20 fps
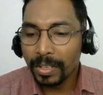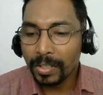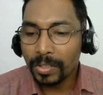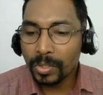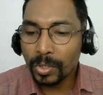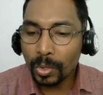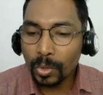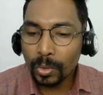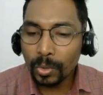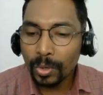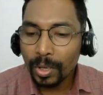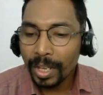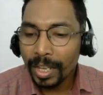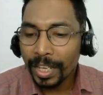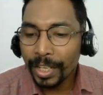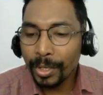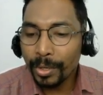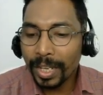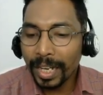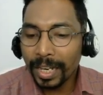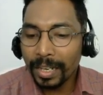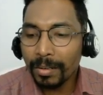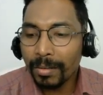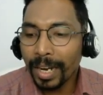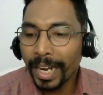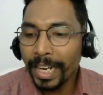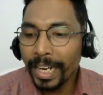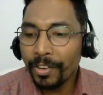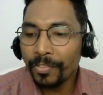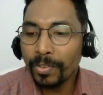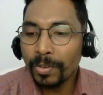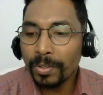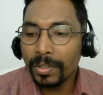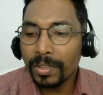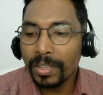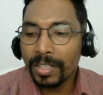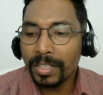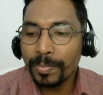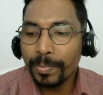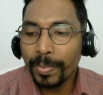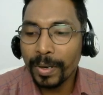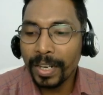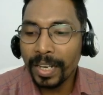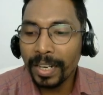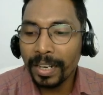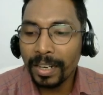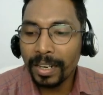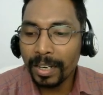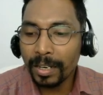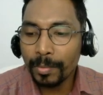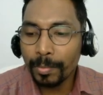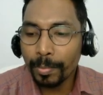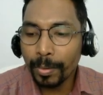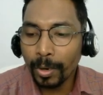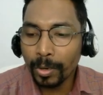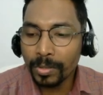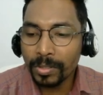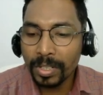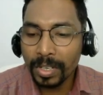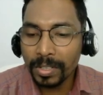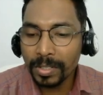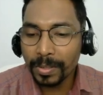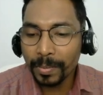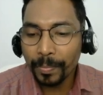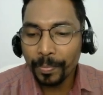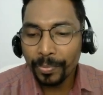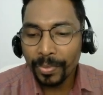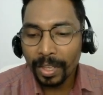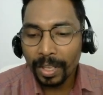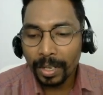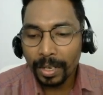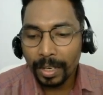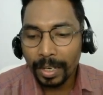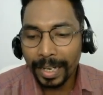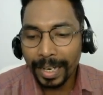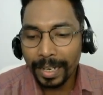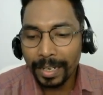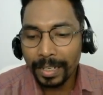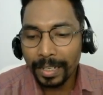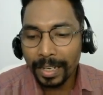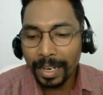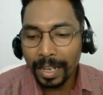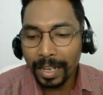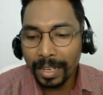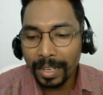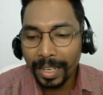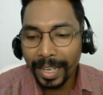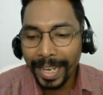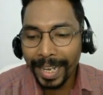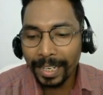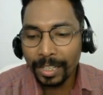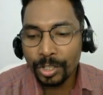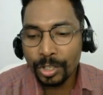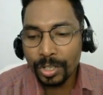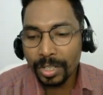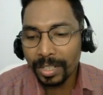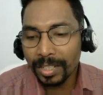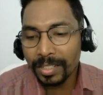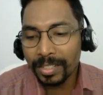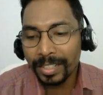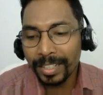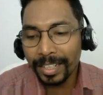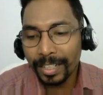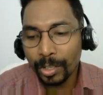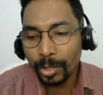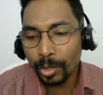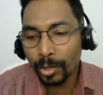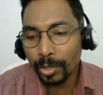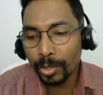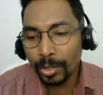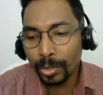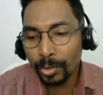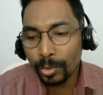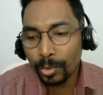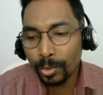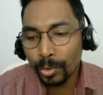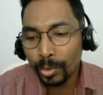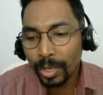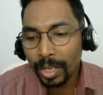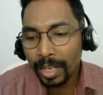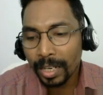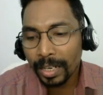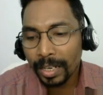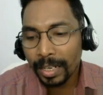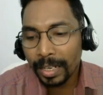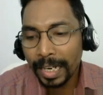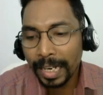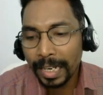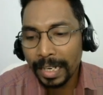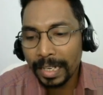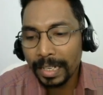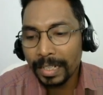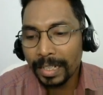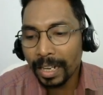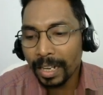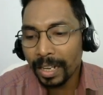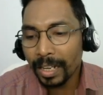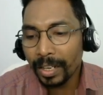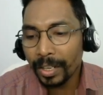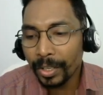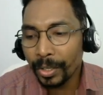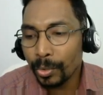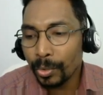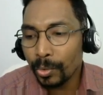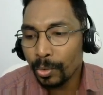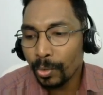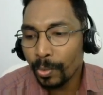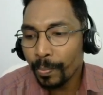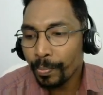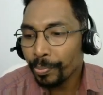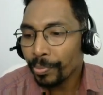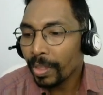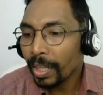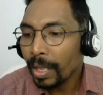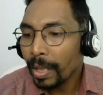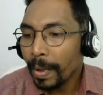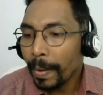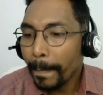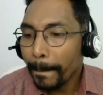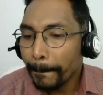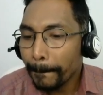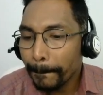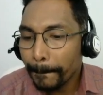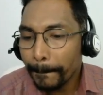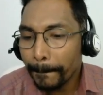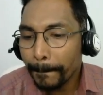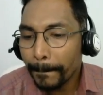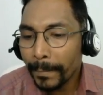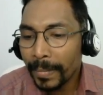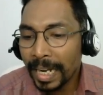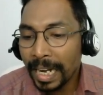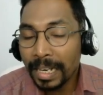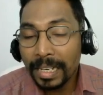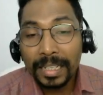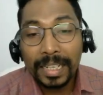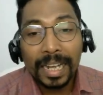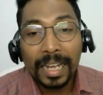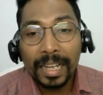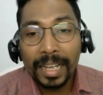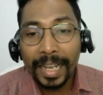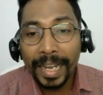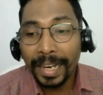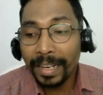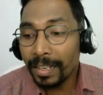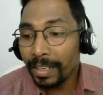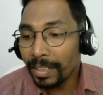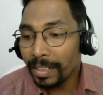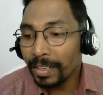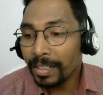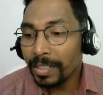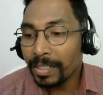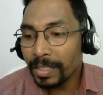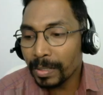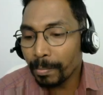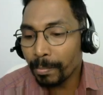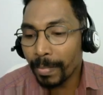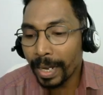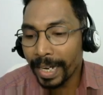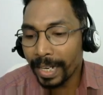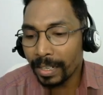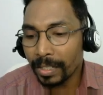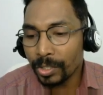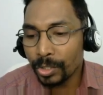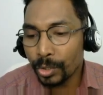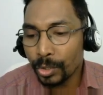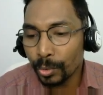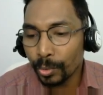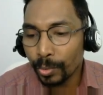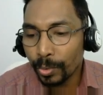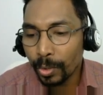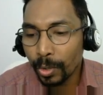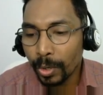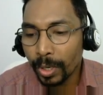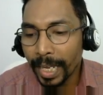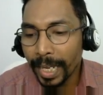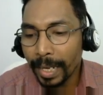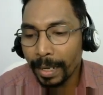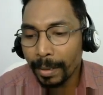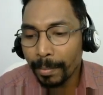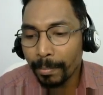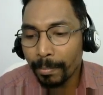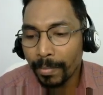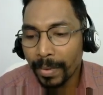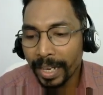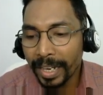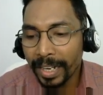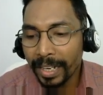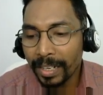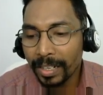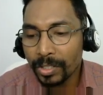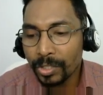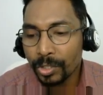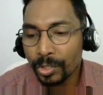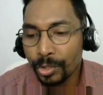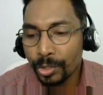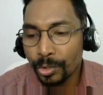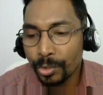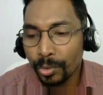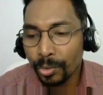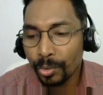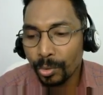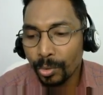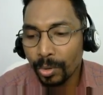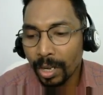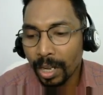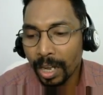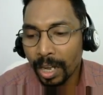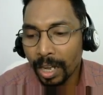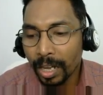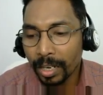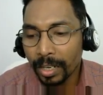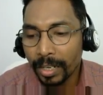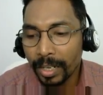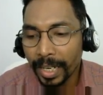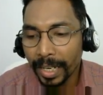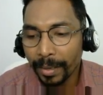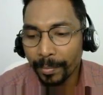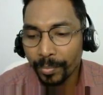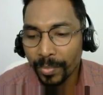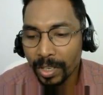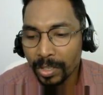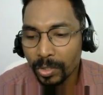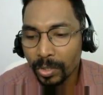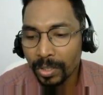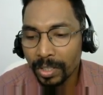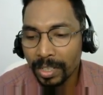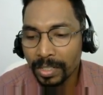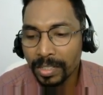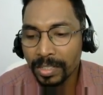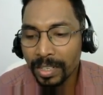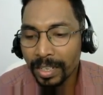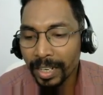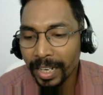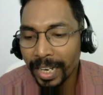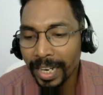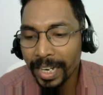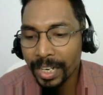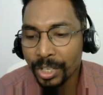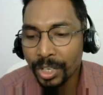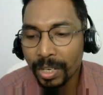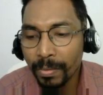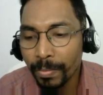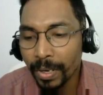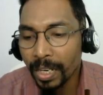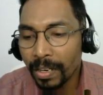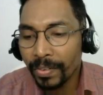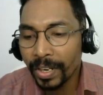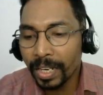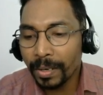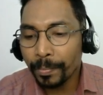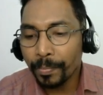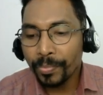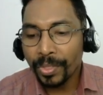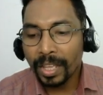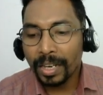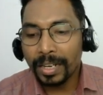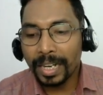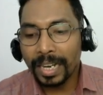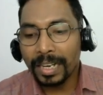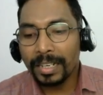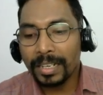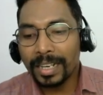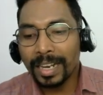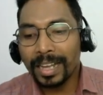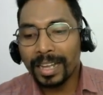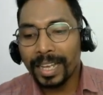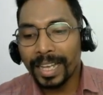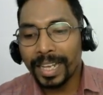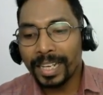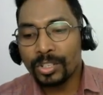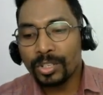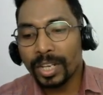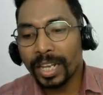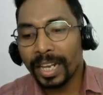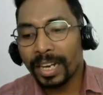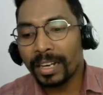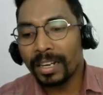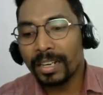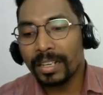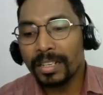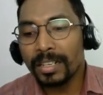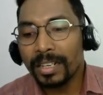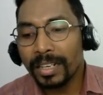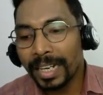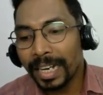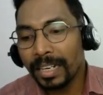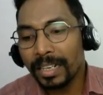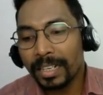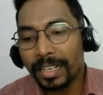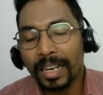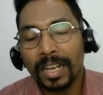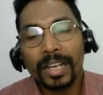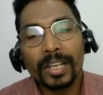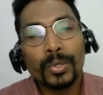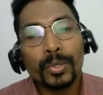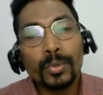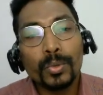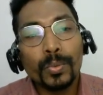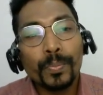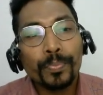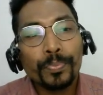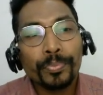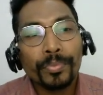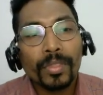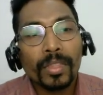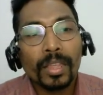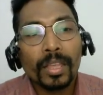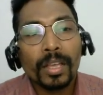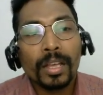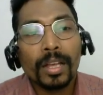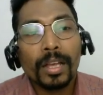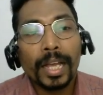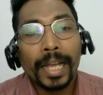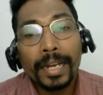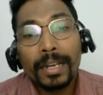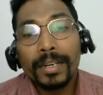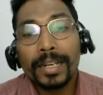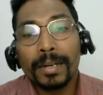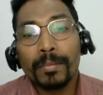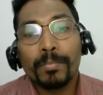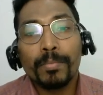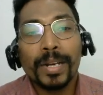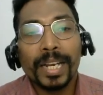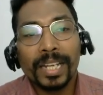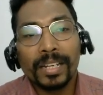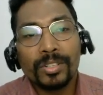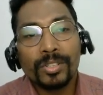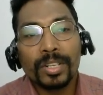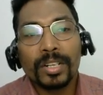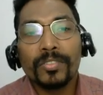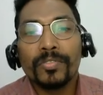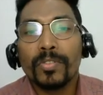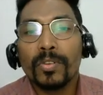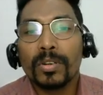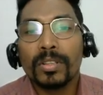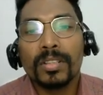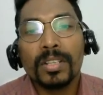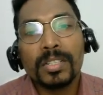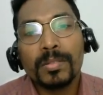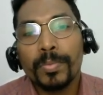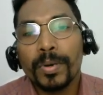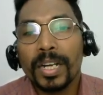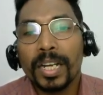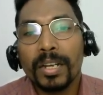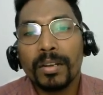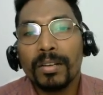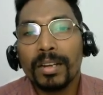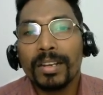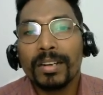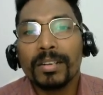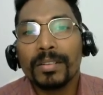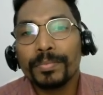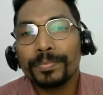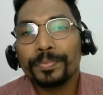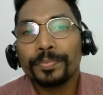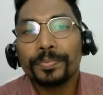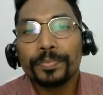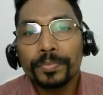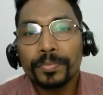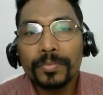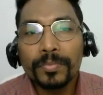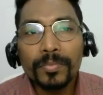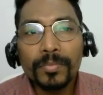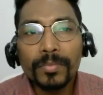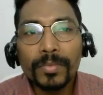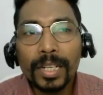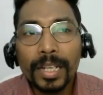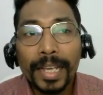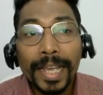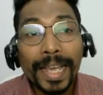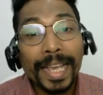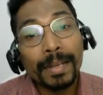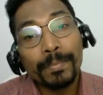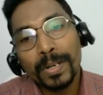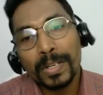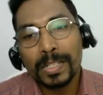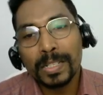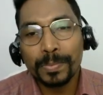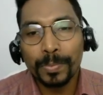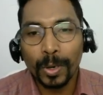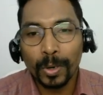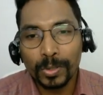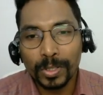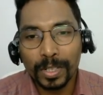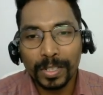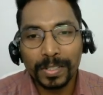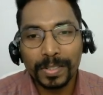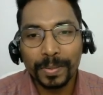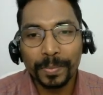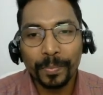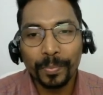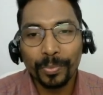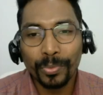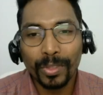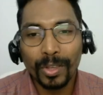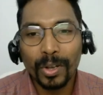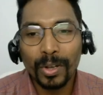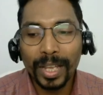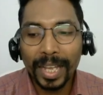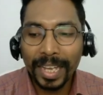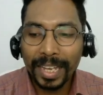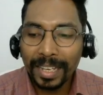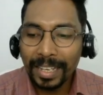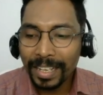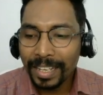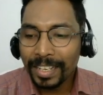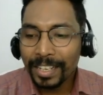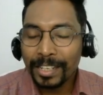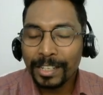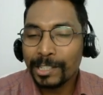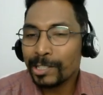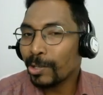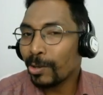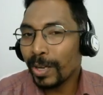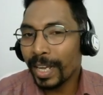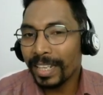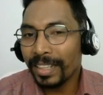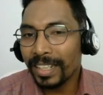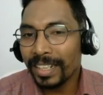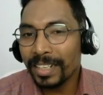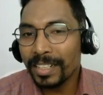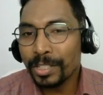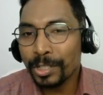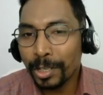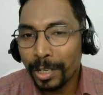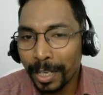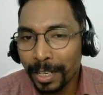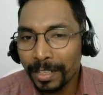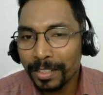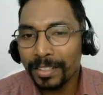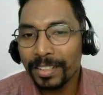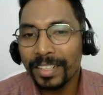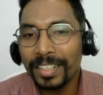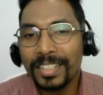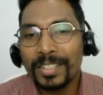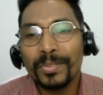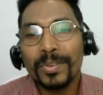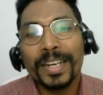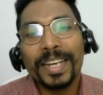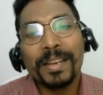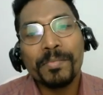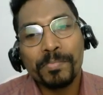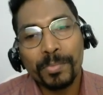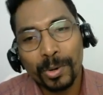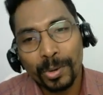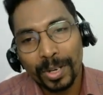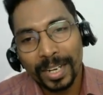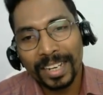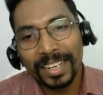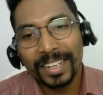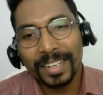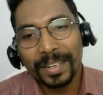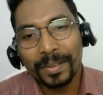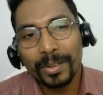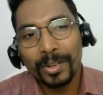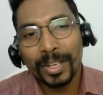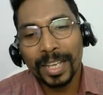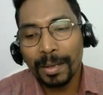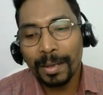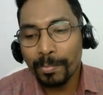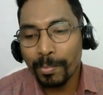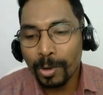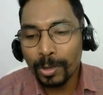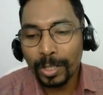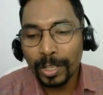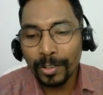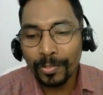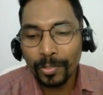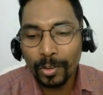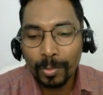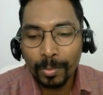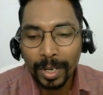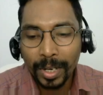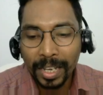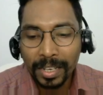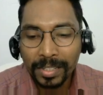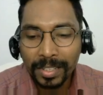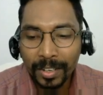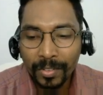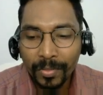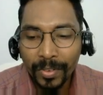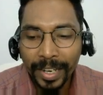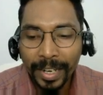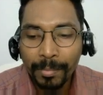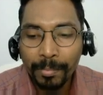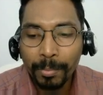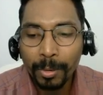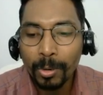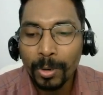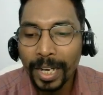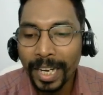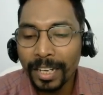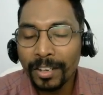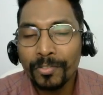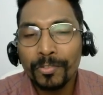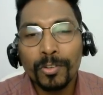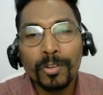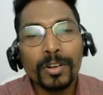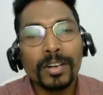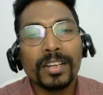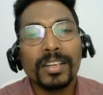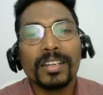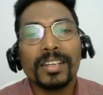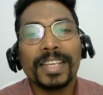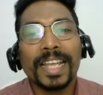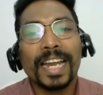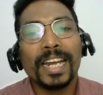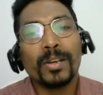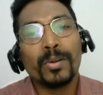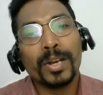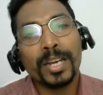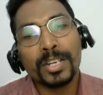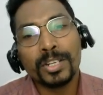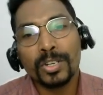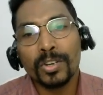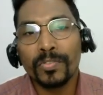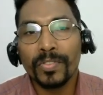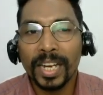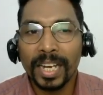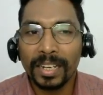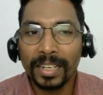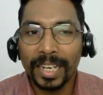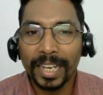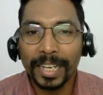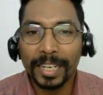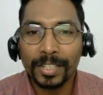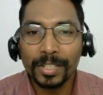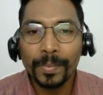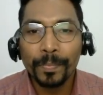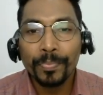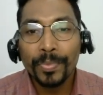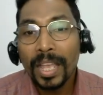So you can write for this particular process, delta H is equal to delta U, delta N is minus 2, okay, minus 2 RT. So this is the relation between delta H and delta U and temperature for this particular Haber's process. Okay, so I think it's clear, it's very important. Okay, both the formulas are very important for calculation of delta H.